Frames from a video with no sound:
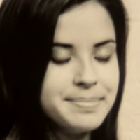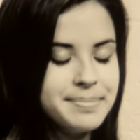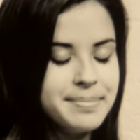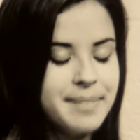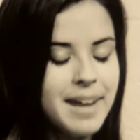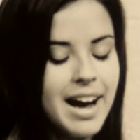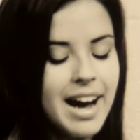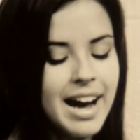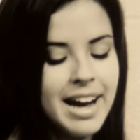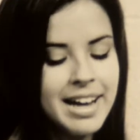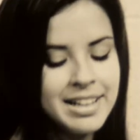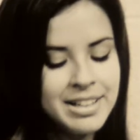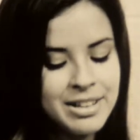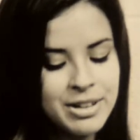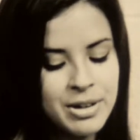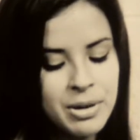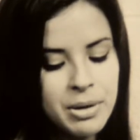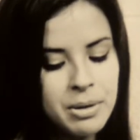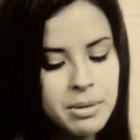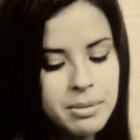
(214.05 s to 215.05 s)
I
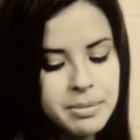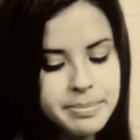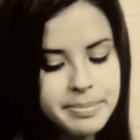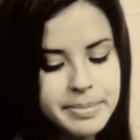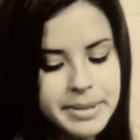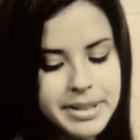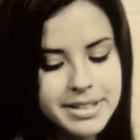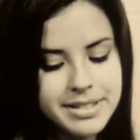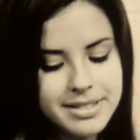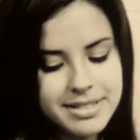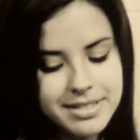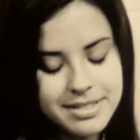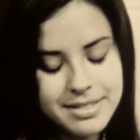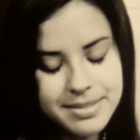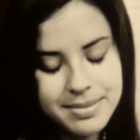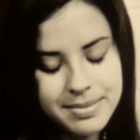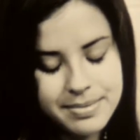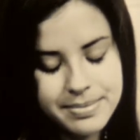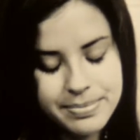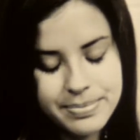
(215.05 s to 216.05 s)
know, but...
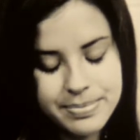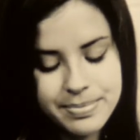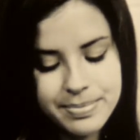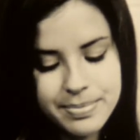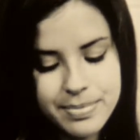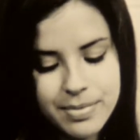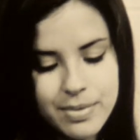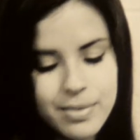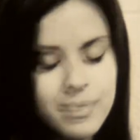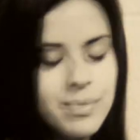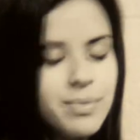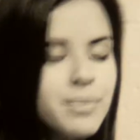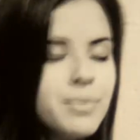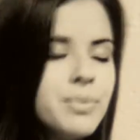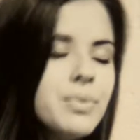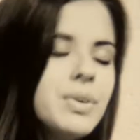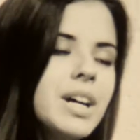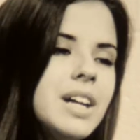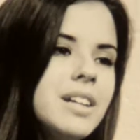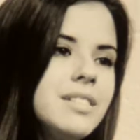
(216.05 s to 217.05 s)

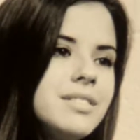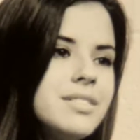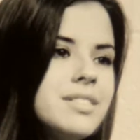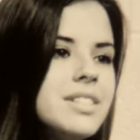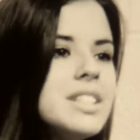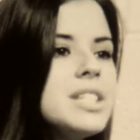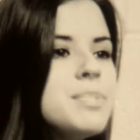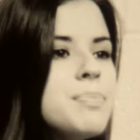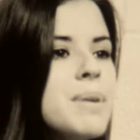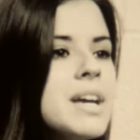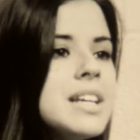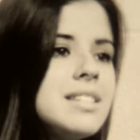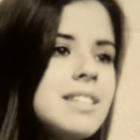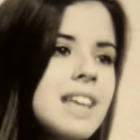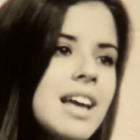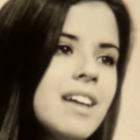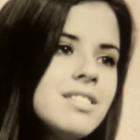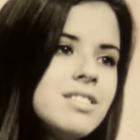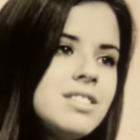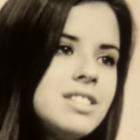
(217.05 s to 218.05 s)
Well, this may
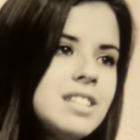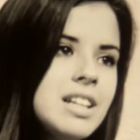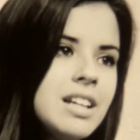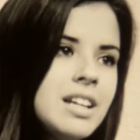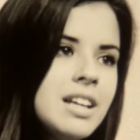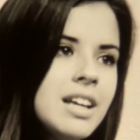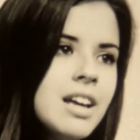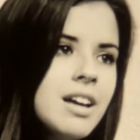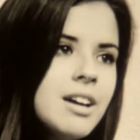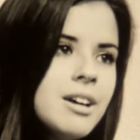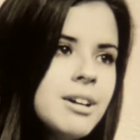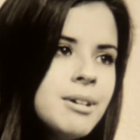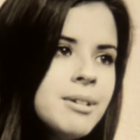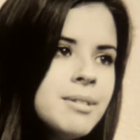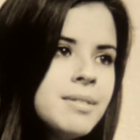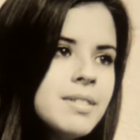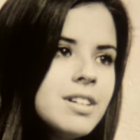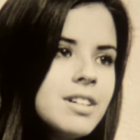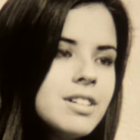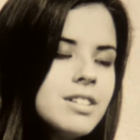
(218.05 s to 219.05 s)
sound silly.
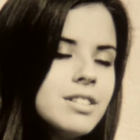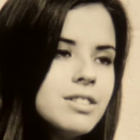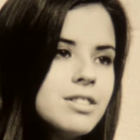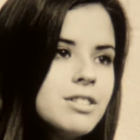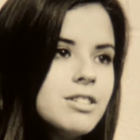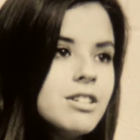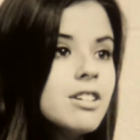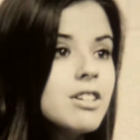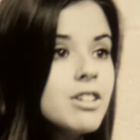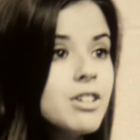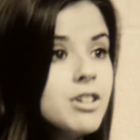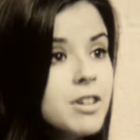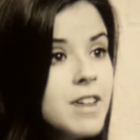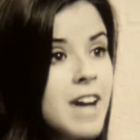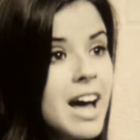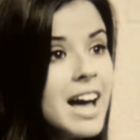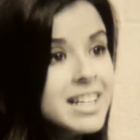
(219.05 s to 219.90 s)
Could I